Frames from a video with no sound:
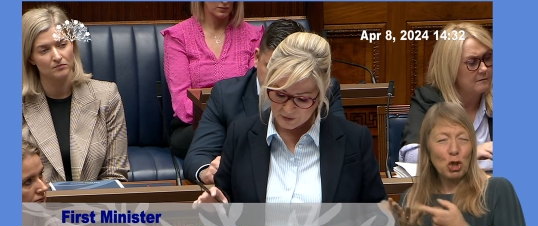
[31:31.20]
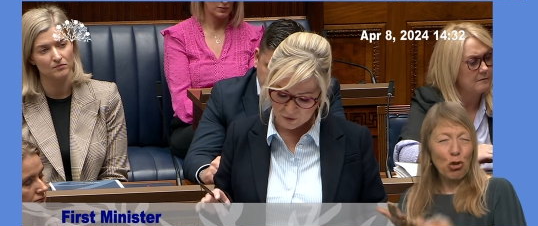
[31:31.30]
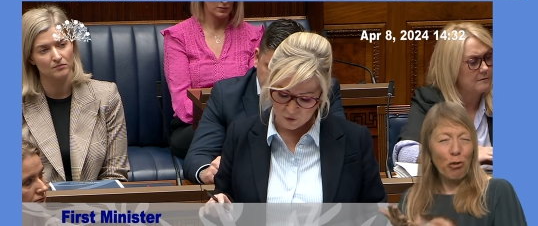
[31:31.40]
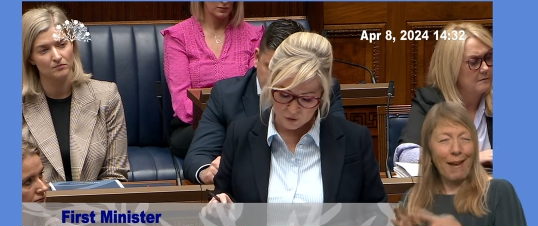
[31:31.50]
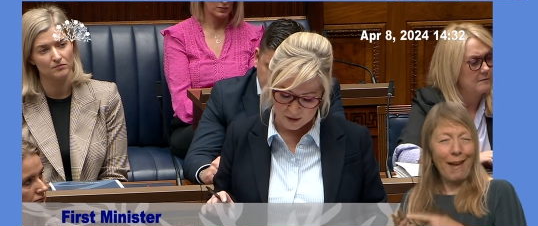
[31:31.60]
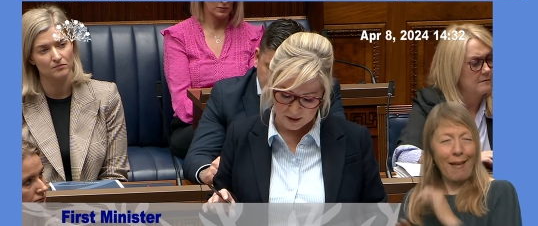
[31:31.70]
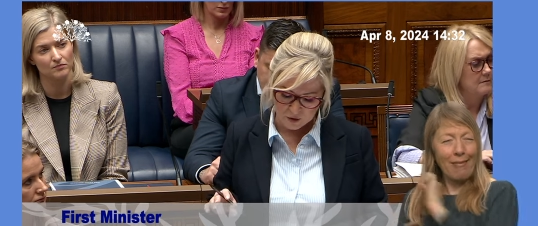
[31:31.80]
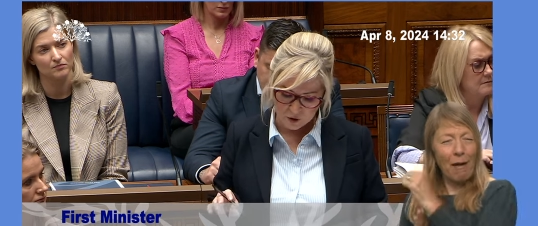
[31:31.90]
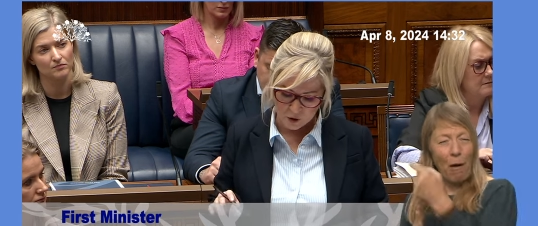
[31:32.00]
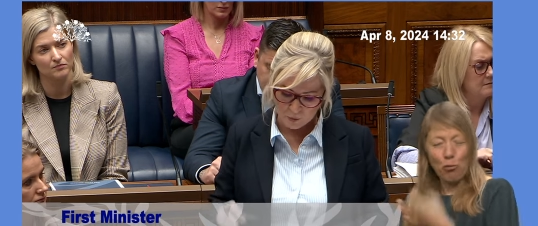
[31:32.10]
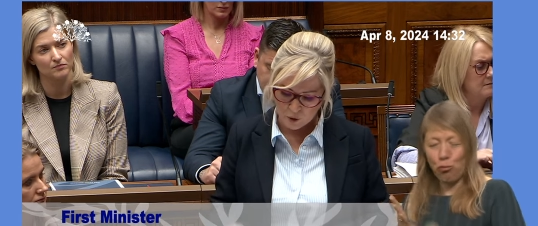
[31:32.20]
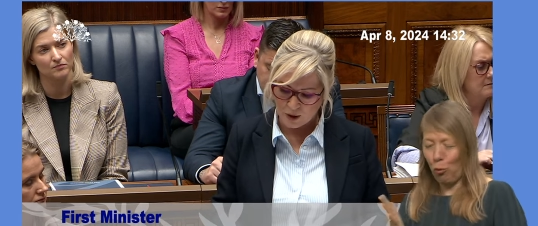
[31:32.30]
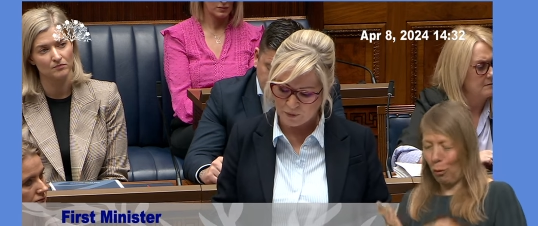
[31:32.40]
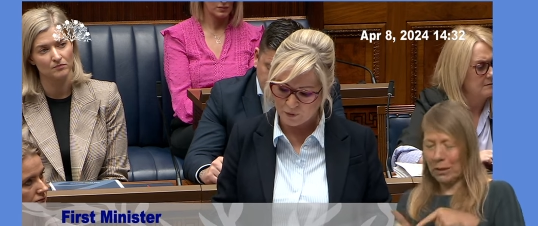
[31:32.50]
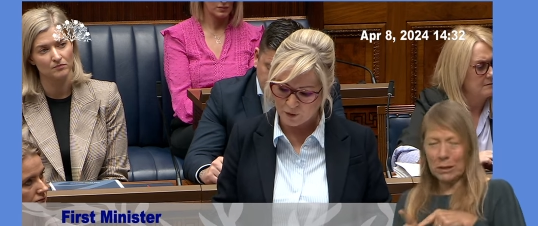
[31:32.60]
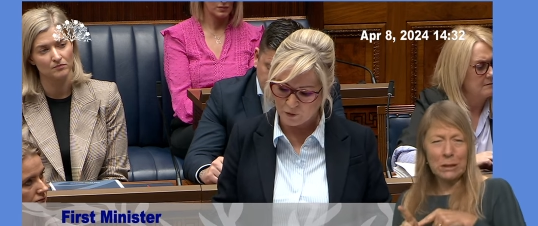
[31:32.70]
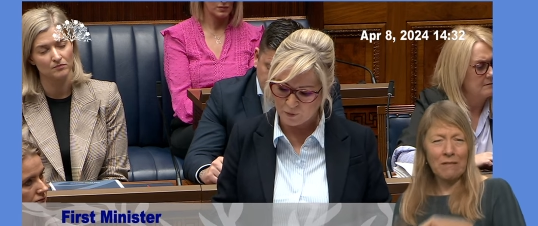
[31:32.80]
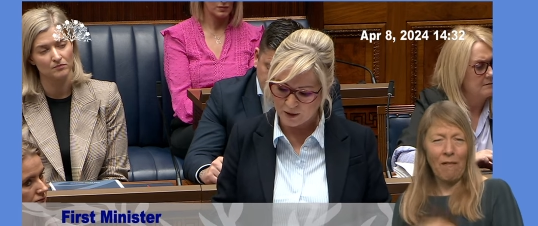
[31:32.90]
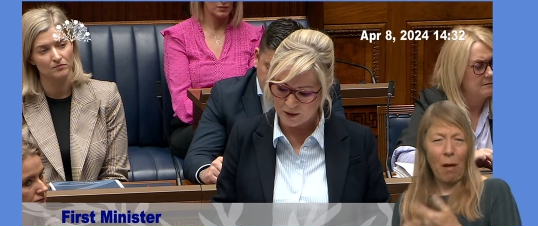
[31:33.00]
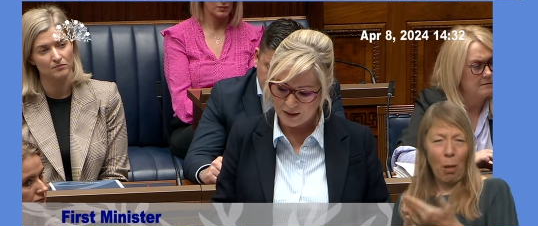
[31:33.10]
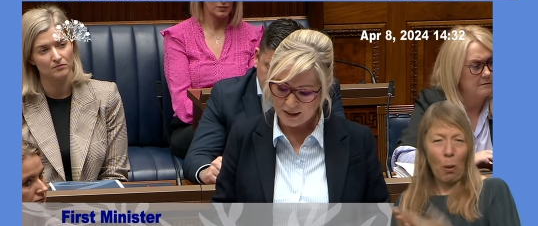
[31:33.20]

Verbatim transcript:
Speaker 1: focus is around the programme for government,